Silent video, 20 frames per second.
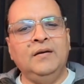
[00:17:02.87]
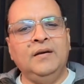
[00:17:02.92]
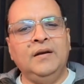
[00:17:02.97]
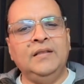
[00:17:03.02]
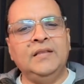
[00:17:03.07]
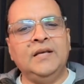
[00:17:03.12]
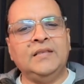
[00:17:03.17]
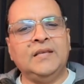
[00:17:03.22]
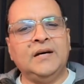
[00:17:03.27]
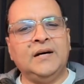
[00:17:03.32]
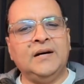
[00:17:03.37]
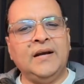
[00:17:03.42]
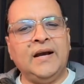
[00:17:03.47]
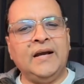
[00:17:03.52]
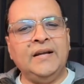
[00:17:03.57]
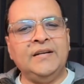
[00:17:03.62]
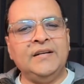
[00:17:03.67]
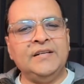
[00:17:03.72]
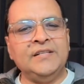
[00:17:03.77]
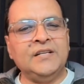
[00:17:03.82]
In the third
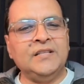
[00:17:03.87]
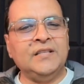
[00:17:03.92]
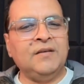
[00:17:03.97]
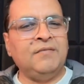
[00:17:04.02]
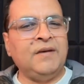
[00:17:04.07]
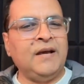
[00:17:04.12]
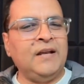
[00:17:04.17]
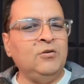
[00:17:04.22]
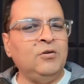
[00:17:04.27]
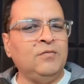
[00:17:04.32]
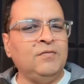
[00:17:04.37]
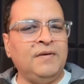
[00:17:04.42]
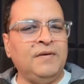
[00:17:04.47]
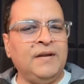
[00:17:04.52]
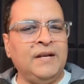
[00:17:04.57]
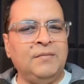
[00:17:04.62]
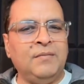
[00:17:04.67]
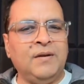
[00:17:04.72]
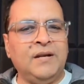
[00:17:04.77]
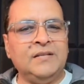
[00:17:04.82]
iteration, the value of the
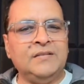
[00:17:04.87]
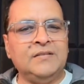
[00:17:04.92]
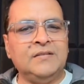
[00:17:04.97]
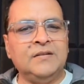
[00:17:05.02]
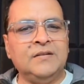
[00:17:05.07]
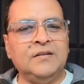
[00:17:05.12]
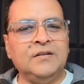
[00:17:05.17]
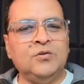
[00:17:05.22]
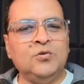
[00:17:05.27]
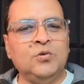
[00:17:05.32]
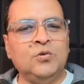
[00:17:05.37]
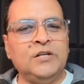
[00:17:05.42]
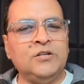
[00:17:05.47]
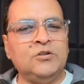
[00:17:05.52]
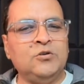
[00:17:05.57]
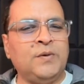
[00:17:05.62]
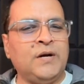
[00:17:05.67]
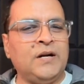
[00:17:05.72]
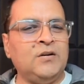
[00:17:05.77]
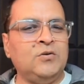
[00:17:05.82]
variable is 2 raised
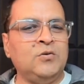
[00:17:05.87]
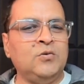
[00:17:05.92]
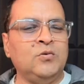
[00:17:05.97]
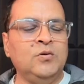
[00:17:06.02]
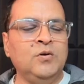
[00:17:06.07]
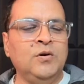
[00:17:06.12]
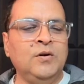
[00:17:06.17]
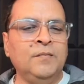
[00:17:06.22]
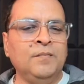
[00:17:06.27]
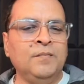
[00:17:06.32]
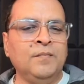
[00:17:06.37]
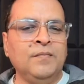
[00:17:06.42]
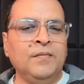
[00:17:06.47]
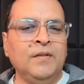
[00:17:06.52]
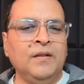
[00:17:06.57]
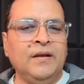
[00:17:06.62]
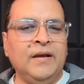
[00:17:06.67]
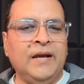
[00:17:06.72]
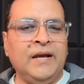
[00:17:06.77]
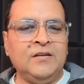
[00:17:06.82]
to the power 2,
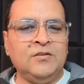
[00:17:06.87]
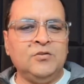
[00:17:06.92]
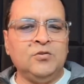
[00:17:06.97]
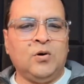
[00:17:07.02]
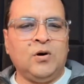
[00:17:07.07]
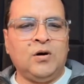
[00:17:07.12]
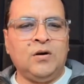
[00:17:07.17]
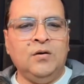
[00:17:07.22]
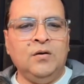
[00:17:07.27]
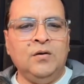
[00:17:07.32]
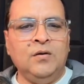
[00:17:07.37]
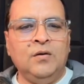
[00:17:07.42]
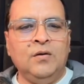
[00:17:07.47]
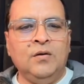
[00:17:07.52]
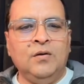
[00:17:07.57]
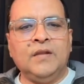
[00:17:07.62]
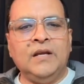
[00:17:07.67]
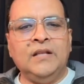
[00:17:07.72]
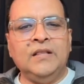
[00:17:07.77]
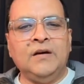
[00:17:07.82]
and so on.
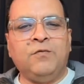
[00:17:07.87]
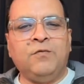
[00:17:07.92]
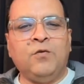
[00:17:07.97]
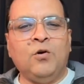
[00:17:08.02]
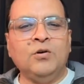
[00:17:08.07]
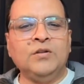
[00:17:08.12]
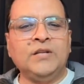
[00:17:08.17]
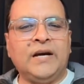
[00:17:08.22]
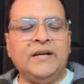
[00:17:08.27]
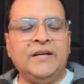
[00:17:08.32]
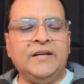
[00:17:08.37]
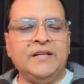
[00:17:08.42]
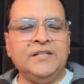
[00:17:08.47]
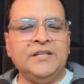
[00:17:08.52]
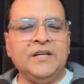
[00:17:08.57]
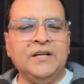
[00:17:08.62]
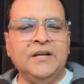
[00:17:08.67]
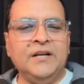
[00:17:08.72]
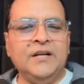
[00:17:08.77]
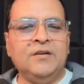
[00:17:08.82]
In the fourth
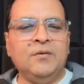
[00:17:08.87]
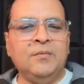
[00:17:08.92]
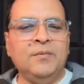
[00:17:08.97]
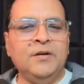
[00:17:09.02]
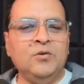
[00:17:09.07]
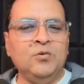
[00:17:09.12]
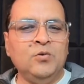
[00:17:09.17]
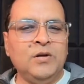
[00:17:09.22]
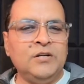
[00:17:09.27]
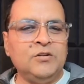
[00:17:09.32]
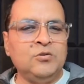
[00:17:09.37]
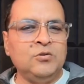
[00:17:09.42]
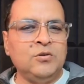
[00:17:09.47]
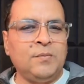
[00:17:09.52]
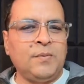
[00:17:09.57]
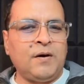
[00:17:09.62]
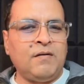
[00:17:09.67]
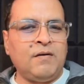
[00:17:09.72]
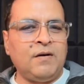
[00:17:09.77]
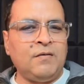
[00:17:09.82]
iteration, it will be 2 raised to the
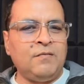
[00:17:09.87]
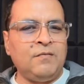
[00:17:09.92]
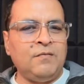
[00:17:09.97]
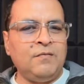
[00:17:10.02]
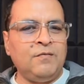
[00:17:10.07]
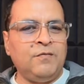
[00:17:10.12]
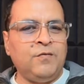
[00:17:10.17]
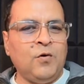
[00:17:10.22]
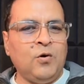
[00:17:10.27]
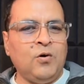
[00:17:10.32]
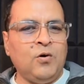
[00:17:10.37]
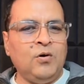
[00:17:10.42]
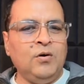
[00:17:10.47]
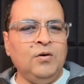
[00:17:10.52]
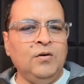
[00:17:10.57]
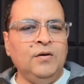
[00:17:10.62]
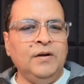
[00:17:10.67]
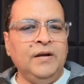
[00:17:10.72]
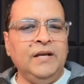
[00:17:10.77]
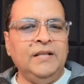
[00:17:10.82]
power 4.
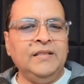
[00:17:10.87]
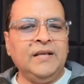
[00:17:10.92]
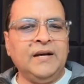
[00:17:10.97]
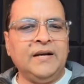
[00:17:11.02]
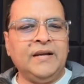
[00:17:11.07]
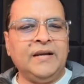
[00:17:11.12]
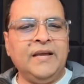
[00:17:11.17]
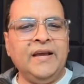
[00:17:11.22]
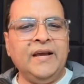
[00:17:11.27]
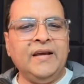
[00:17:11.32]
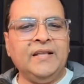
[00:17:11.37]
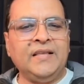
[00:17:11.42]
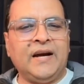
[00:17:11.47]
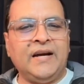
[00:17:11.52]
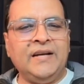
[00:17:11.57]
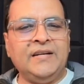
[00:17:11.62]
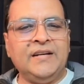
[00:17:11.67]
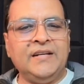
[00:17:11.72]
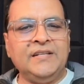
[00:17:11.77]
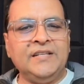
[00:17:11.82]
In the kth
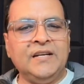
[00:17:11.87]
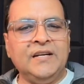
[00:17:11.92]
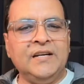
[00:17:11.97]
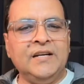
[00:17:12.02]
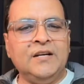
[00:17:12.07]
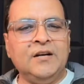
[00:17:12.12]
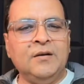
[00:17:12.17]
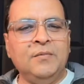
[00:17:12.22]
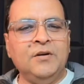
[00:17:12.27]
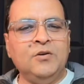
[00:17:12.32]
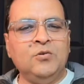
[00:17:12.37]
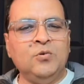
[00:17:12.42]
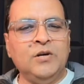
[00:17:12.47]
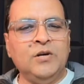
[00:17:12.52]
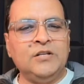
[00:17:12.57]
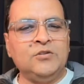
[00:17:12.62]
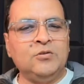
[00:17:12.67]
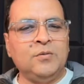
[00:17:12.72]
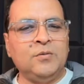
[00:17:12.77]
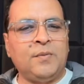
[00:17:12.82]
iteration, it will be 2
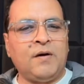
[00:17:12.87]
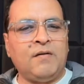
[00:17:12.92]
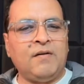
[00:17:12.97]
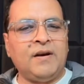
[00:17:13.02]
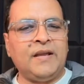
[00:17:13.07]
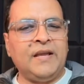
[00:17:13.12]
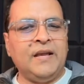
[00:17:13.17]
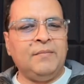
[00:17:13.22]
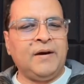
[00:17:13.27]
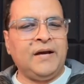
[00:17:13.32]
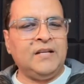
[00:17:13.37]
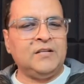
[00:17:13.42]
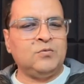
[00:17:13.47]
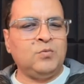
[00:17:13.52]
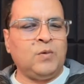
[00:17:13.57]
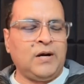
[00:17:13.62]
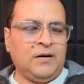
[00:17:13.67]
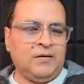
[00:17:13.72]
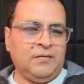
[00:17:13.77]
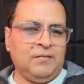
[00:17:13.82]
raised to the power k minus 1.